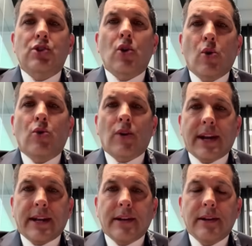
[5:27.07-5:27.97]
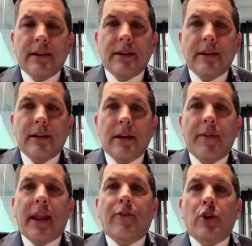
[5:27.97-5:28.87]
so great
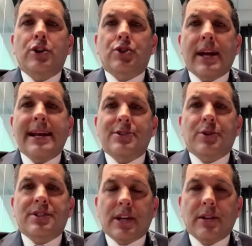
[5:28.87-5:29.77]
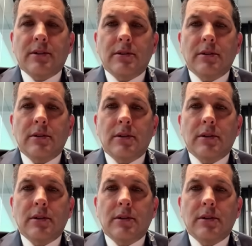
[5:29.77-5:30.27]
that if you're Trey Hendrickson,